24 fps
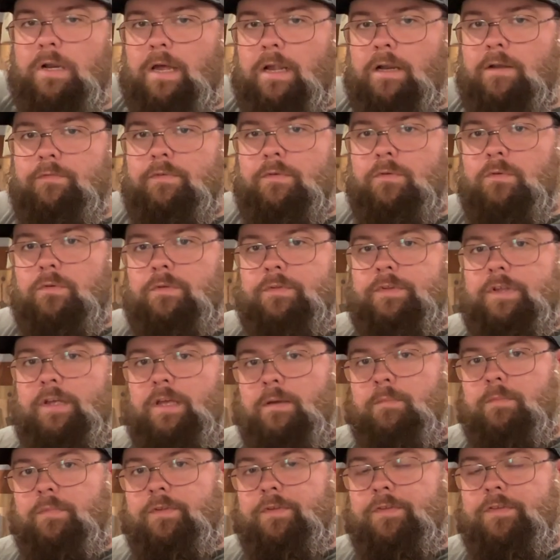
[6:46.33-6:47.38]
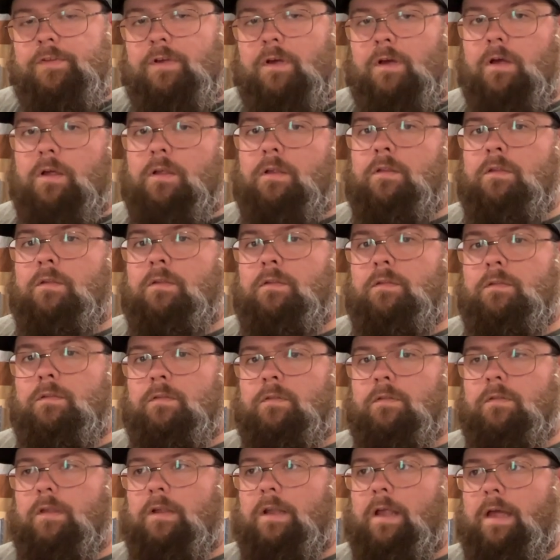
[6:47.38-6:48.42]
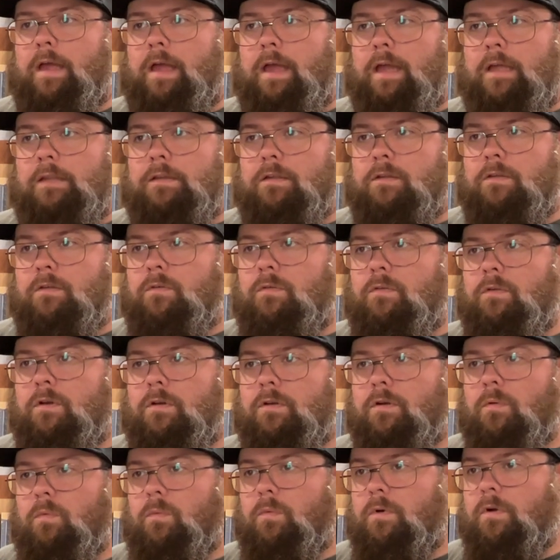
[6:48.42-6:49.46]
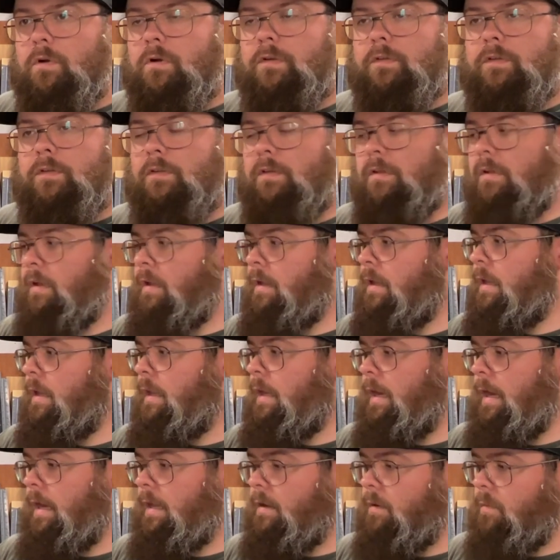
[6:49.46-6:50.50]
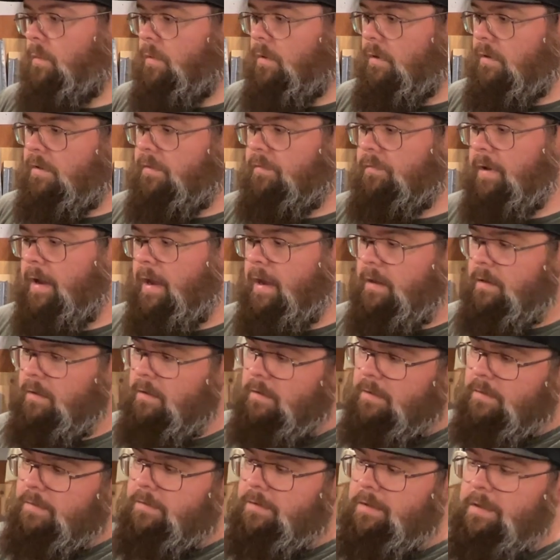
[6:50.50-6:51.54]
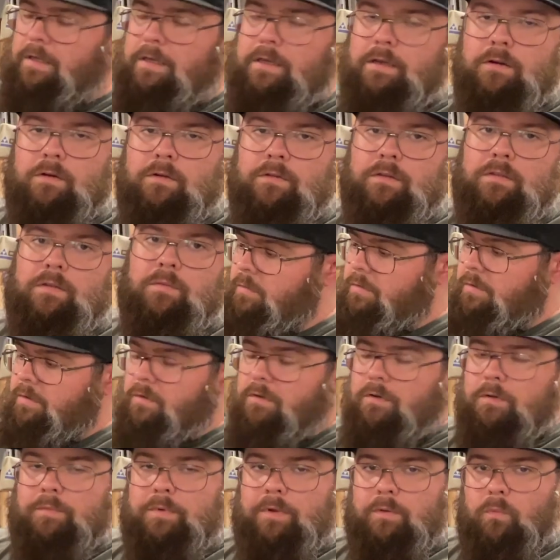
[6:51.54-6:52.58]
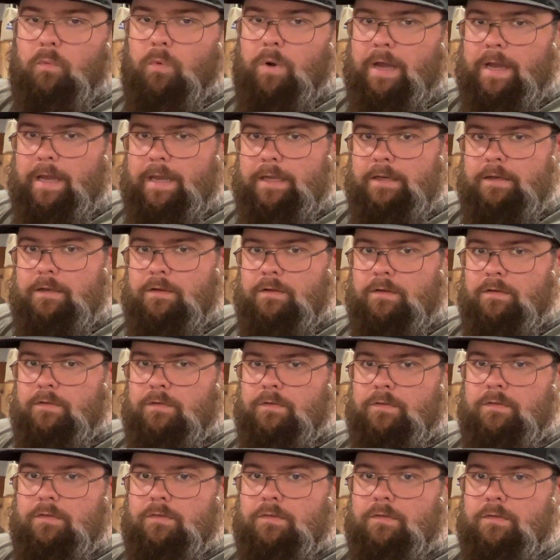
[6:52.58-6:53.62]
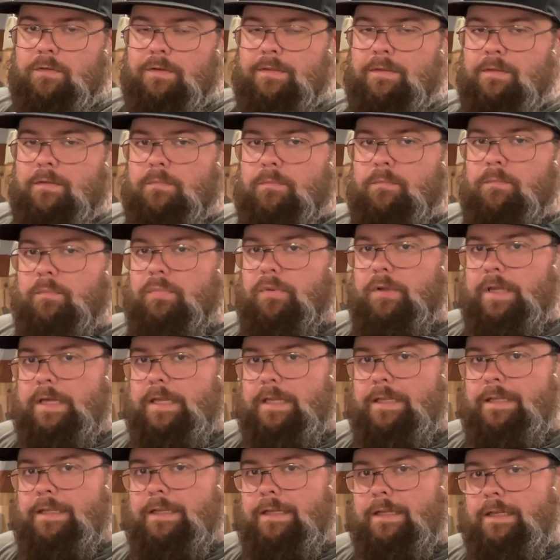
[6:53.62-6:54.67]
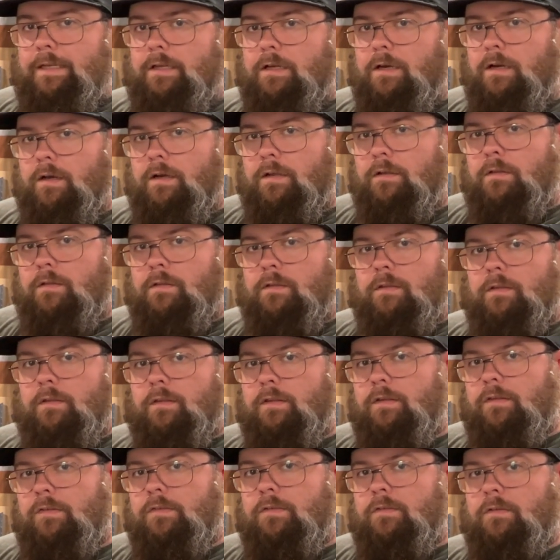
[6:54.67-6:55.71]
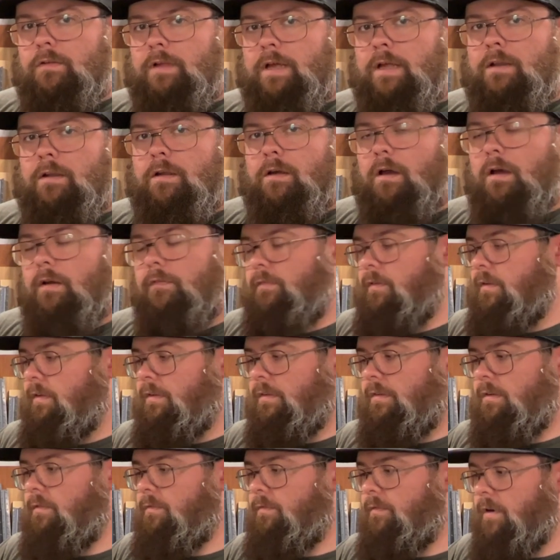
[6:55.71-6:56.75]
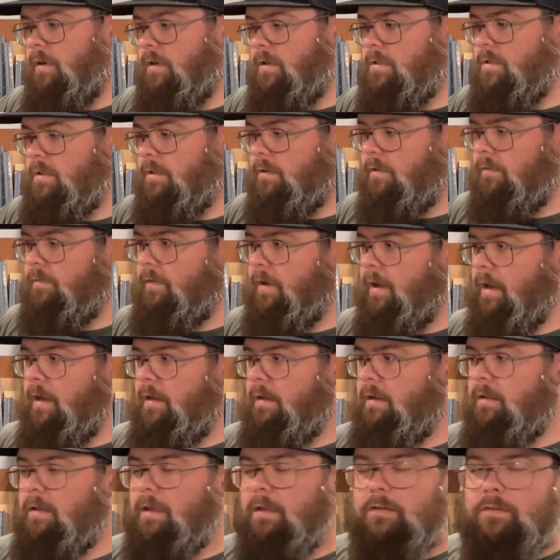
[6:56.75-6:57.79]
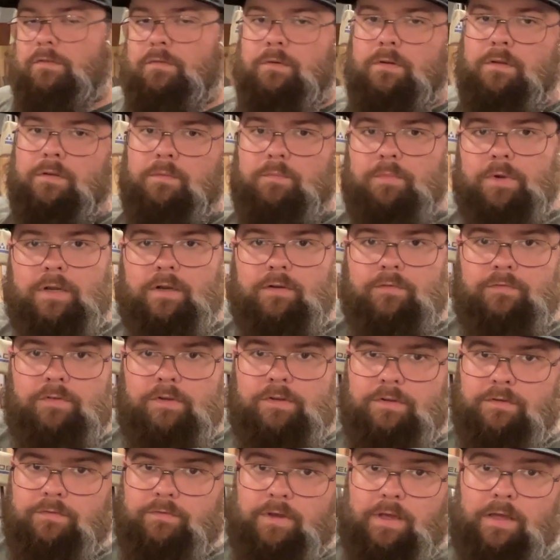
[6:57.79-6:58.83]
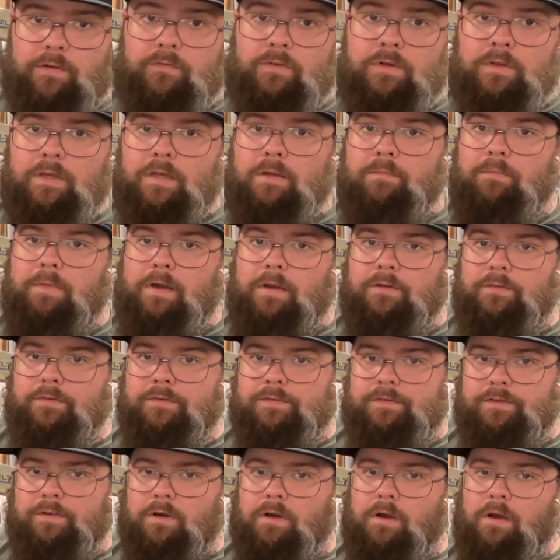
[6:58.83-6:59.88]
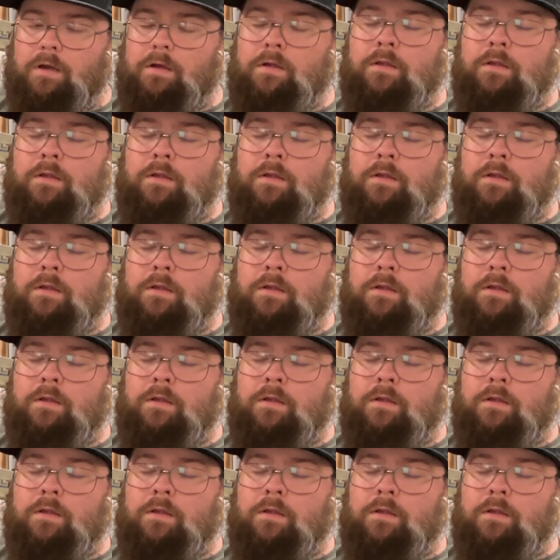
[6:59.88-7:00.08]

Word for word: out of an old table saw that I had that no longer worked, and it works fine. You can see here that it was a little bit wide, so the blade did cut this little end off. It still functions fine, and that's one of the benefits of having a metal saw.